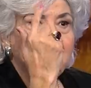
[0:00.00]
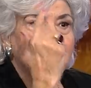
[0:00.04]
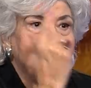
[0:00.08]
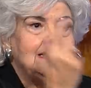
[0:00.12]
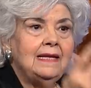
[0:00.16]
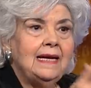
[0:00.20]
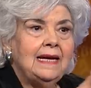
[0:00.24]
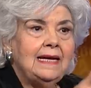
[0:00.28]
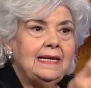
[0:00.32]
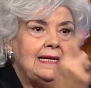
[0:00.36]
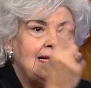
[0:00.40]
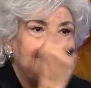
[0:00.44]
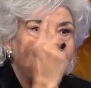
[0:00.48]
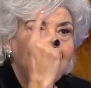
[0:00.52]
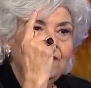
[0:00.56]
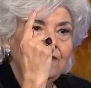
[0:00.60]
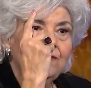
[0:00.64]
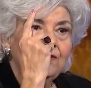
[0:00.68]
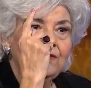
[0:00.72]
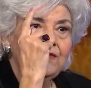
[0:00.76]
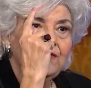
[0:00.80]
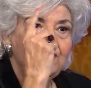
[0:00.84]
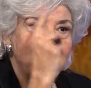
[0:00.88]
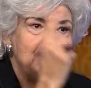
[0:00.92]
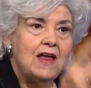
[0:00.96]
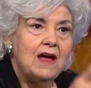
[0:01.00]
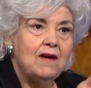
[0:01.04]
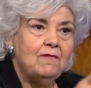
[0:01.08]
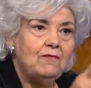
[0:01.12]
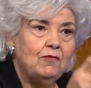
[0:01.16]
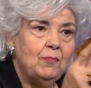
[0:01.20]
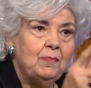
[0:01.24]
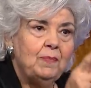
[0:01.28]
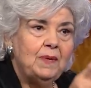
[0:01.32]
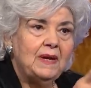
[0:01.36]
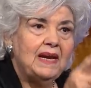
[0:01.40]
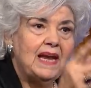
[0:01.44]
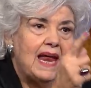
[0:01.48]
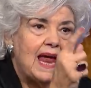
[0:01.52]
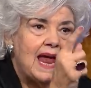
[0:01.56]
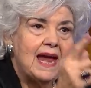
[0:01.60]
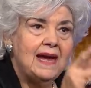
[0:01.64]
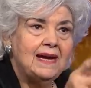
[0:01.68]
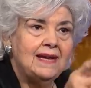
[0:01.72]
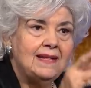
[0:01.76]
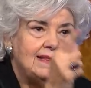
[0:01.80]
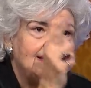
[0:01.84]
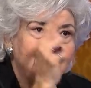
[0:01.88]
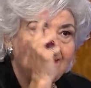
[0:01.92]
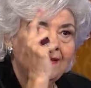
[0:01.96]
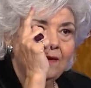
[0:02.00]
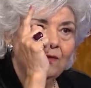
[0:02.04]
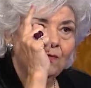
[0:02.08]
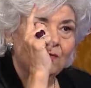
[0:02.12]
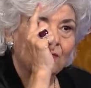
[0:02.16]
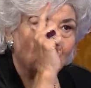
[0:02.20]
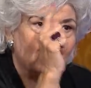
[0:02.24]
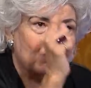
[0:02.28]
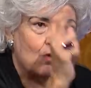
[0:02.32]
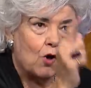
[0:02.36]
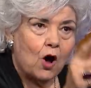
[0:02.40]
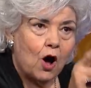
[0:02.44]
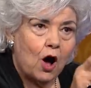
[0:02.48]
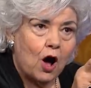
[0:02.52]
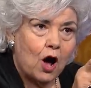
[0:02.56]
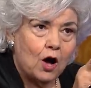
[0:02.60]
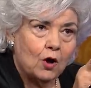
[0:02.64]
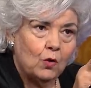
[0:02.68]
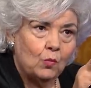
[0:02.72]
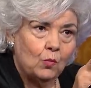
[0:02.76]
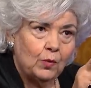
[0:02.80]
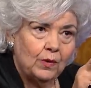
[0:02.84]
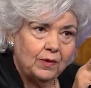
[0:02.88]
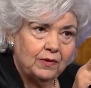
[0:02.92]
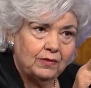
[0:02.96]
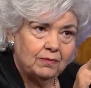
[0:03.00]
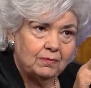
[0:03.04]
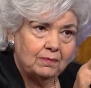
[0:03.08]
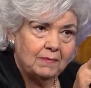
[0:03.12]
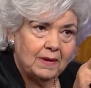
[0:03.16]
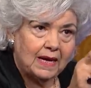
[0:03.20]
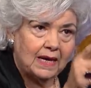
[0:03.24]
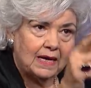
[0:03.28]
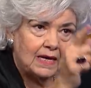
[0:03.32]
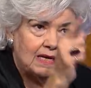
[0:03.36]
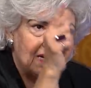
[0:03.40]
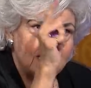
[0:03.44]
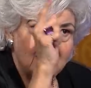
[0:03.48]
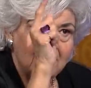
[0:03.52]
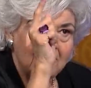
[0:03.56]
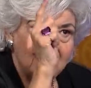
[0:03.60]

said, lady, there's never been anything wrong with me.